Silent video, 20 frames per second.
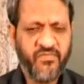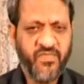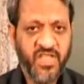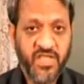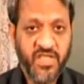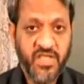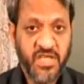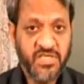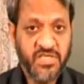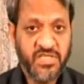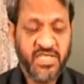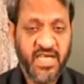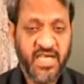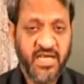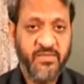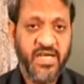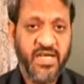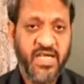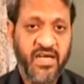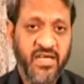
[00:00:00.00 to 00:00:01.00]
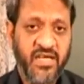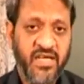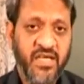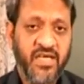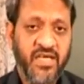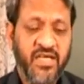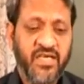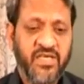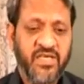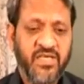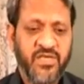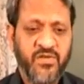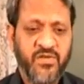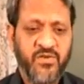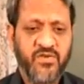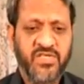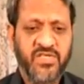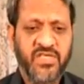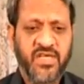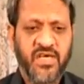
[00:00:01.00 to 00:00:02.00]
This camera
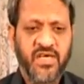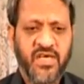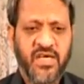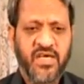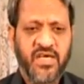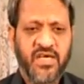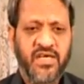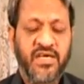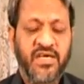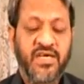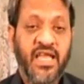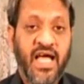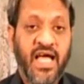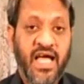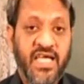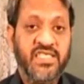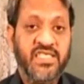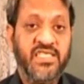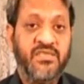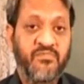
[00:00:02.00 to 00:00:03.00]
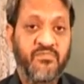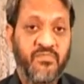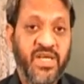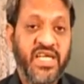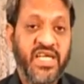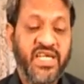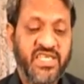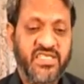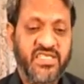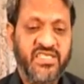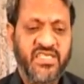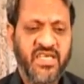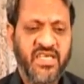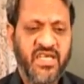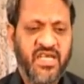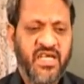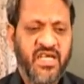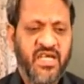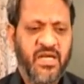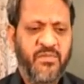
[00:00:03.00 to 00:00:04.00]
used glass plates
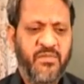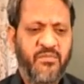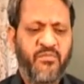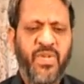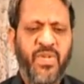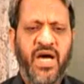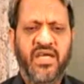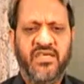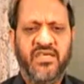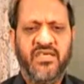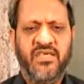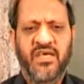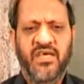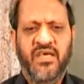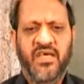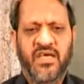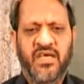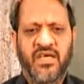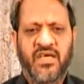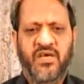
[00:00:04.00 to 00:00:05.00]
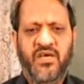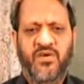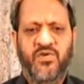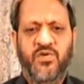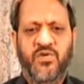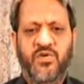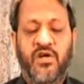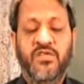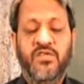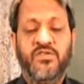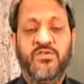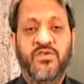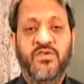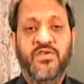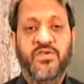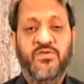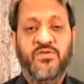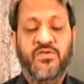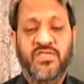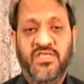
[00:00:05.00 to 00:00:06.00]
but could also
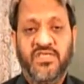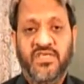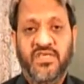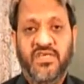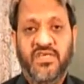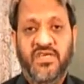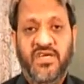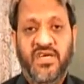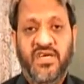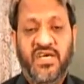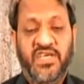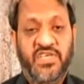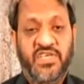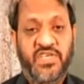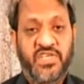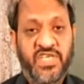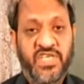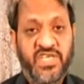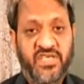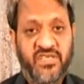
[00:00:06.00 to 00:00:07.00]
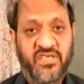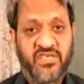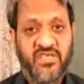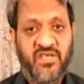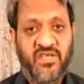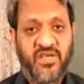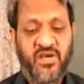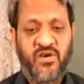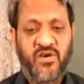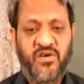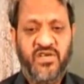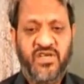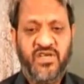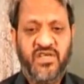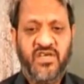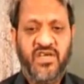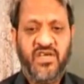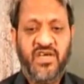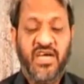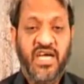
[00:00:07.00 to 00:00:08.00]
use a sheet or
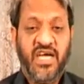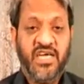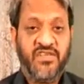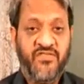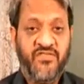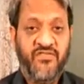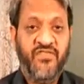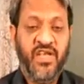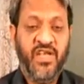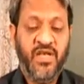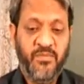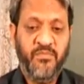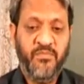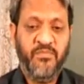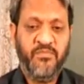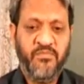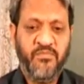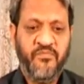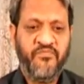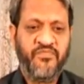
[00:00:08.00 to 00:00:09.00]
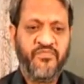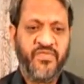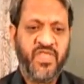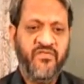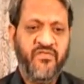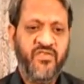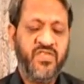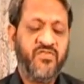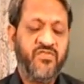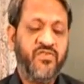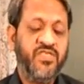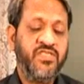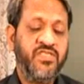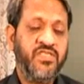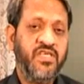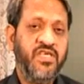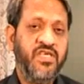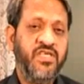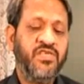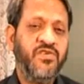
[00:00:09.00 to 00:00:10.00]
cut film which was
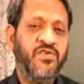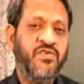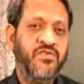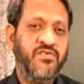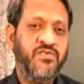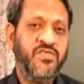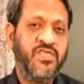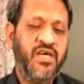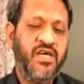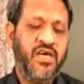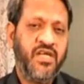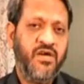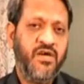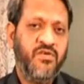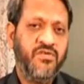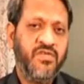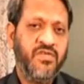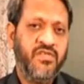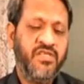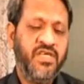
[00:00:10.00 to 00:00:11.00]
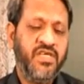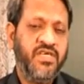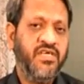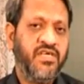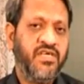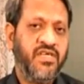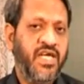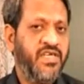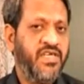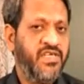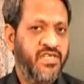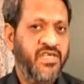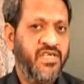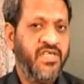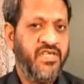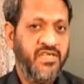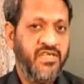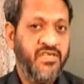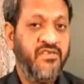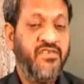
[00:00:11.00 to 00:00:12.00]
introduced around the year
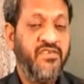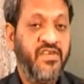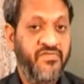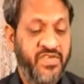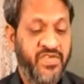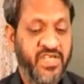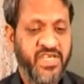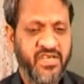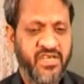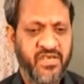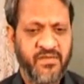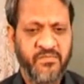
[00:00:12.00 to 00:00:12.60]
1915.